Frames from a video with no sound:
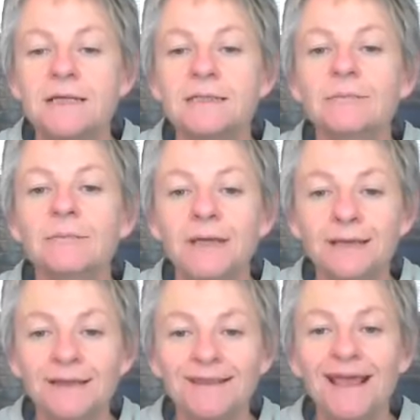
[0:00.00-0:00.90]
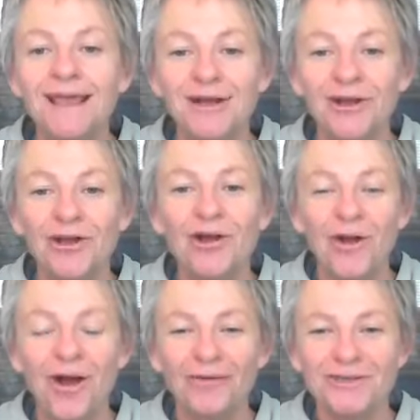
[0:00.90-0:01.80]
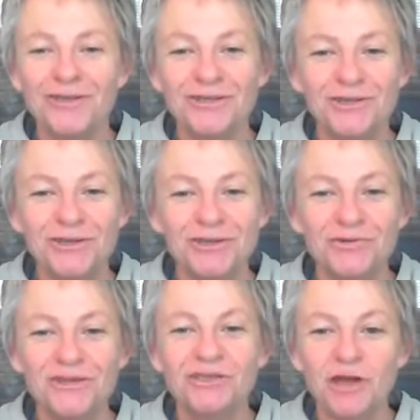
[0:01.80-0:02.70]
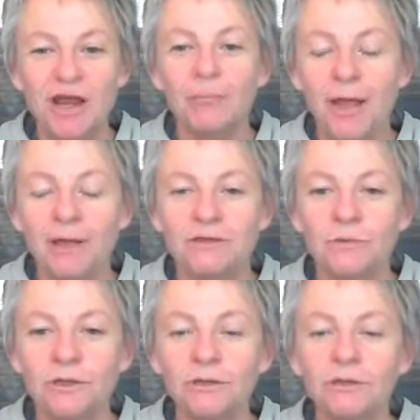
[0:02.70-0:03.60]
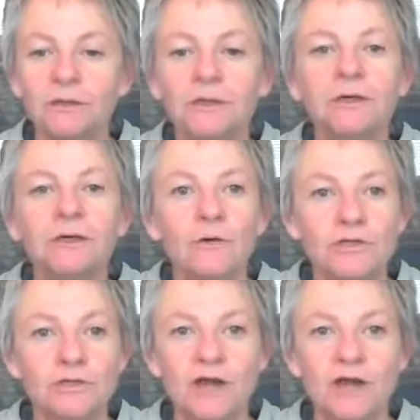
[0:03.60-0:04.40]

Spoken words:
Does it mean that they can go after the surgery straight back to work or